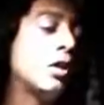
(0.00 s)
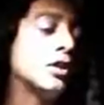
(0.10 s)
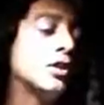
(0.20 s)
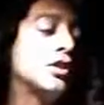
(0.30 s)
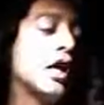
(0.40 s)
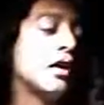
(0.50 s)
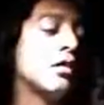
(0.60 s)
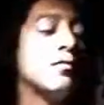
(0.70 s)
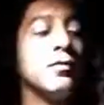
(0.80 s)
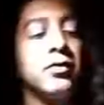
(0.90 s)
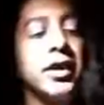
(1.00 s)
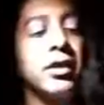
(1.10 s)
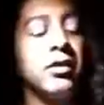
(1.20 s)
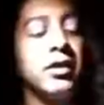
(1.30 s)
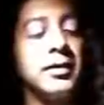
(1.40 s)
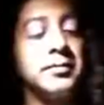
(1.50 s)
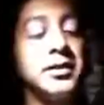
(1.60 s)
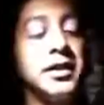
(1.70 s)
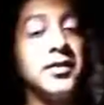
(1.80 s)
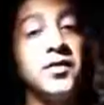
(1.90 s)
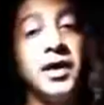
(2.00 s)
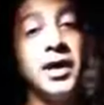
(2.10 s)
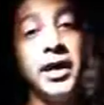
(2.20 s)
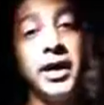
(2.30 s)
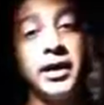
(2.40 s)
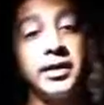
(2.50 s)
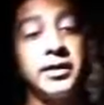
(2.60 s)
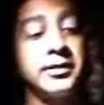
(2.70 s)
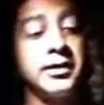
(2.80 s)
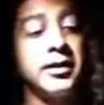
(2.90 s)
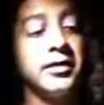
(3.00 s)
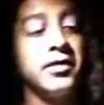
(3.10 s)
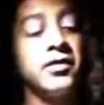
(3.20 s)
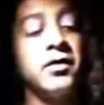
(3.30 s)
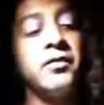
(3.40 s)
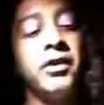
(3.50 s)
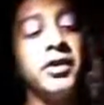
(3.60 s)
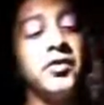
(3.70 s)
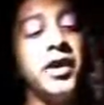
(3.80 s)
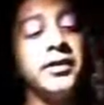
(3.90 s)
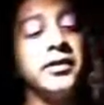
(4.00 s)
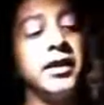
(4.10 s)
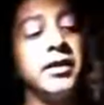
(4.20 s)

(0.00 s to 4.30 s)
watch the channel for regular updates, and this is a very sad